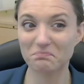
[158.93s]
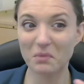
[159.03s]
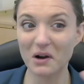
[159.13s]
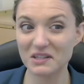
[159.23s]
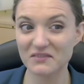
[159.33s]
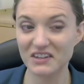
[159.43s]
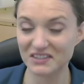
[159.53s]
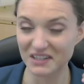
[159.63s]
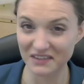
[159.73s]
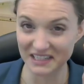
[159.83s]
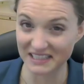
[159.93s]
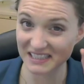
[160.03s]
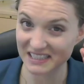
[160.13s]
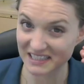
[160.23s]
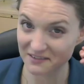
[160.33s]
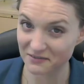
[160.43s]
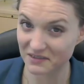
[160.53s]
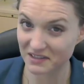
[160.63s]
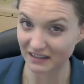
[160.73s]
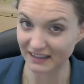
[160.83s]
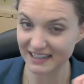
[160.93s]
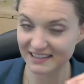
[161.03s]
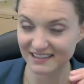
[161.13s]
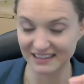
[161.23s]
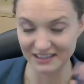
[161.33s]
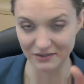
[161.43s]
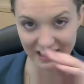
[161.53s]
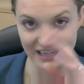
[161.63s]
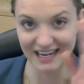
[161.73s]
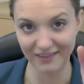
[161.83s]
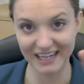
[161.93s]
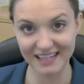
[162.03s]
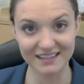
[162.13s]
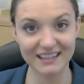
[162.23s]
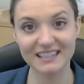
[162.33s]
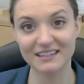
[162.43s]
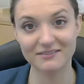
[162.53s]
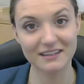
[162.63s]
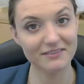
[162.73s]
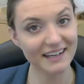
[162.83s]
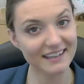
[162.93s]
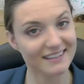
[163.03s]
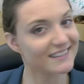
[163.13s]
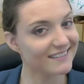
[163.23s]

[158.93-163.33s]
Parts of their cell that is sensitive to light, and so they can navigate to light if they find it.